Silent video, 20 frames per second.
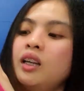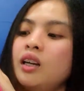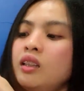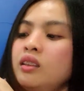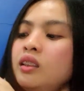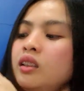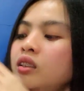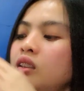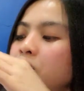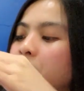naman
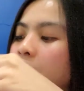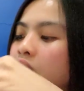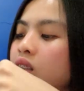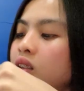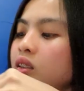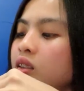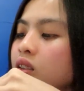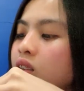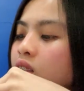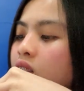natin,
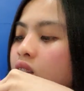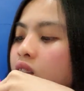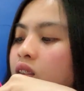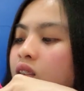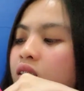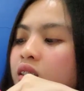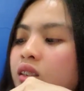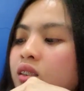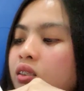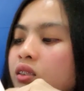diba?
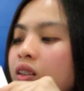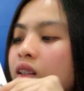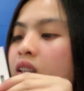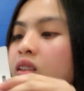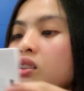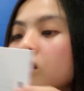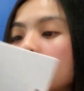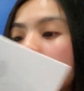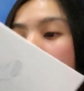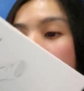So,
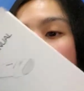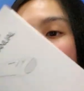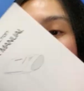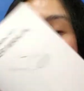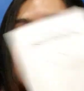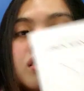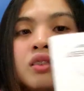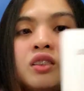ito,